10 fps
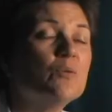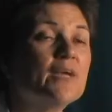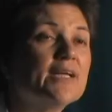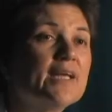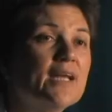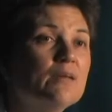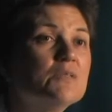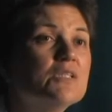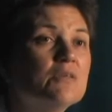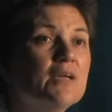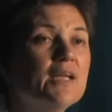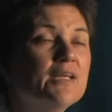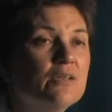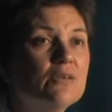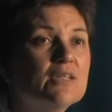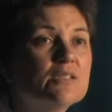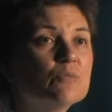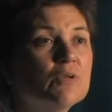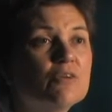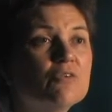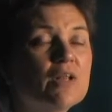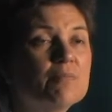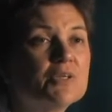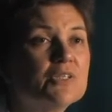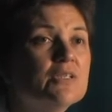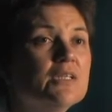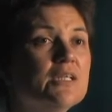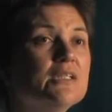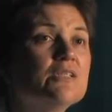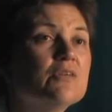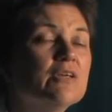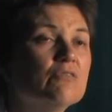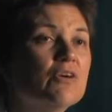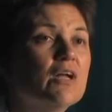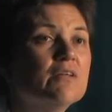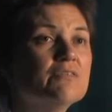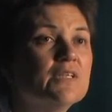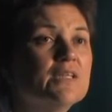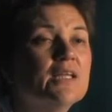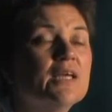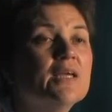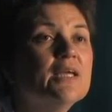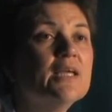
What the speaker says: When I came to NAU, this wonderful opportunity to get involved in the